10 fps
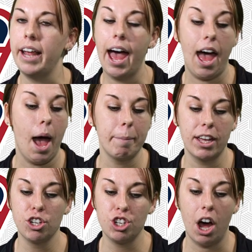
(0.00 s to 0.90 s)
Yeah, I
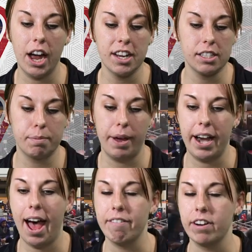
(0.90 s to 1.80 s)
mean, Sean has been
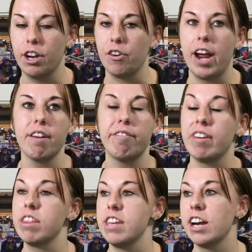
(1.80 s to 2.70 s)
having a great
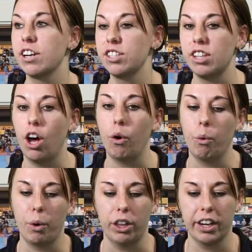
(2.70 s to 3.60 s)
fifth year,
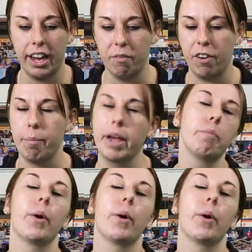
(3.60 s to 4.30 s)
so we're looking for big